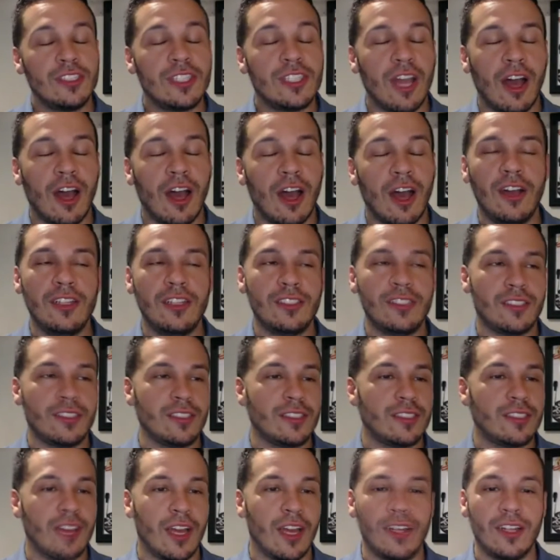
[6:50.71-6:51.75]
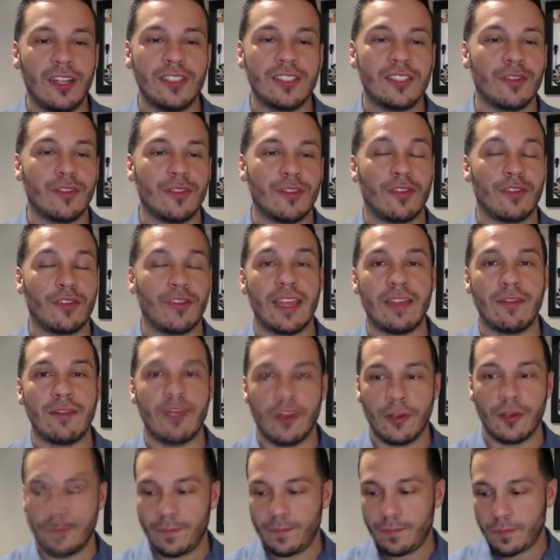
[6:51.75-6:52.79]
Tons and tons of
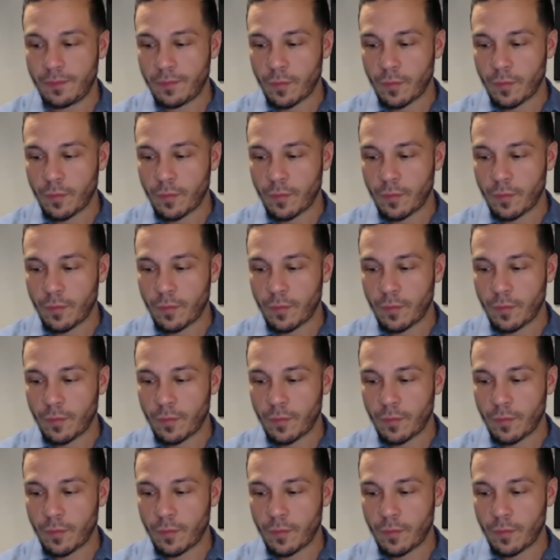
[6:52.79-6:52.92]
flavor.